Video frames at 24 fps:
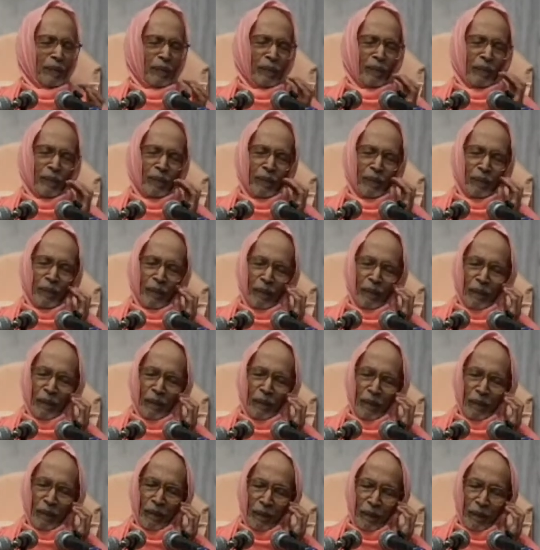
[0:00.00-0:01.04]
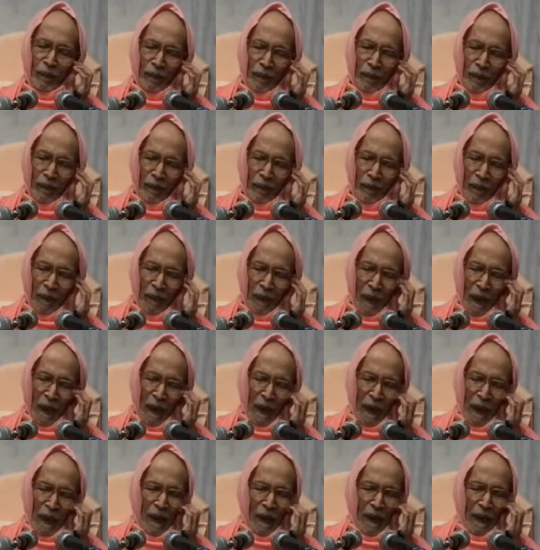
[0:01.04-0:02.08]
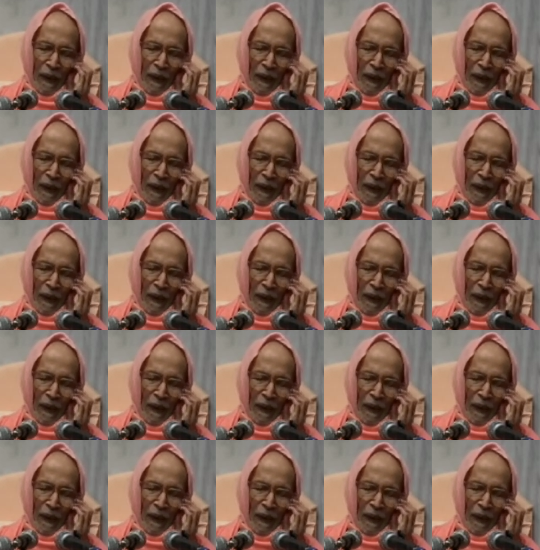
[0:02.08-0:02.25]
(no one is talking)